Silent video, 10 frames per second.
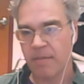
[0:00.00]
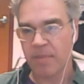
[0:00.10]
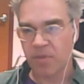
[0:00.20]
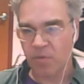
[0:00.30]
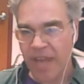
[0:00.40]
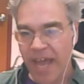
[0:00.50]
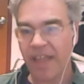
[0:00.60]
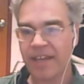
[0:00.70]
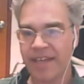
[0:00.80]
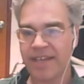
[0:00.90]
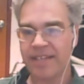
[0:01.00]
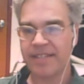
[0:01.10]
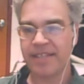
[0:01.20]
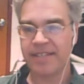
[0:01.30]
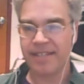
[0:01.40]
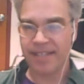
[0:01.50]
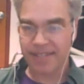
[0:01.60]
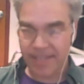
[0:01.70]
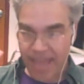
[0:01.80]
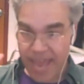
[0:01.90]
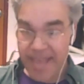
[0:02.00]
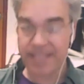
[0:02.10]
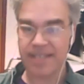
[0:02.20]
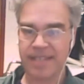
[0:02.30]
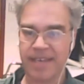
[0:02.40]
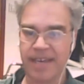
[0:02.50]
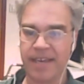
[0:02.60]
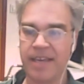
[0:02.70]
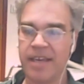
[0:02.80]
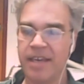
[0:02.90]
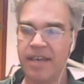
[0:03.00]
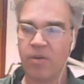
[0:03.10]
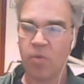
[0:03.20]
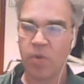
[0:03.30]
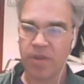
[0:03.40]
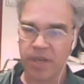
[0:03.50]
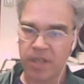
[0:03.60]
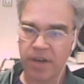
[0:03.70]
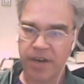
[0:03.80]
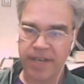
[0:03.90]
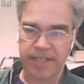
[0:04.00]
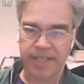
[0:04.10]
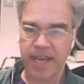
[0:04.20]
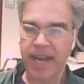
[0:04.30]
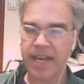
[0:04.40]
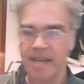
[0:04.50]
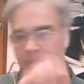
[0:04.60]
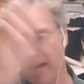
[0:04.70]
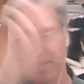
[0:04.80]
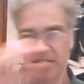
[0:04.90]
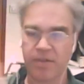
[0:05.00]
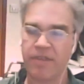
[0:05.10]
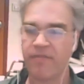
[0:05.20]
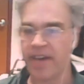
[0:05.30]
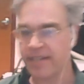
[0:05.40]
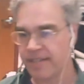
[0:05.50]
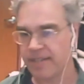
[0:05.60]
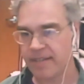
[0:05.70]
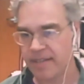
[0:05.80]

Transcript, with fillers: But the reality is, it's this hazy thing where the clarity is tiny and bounces around fast.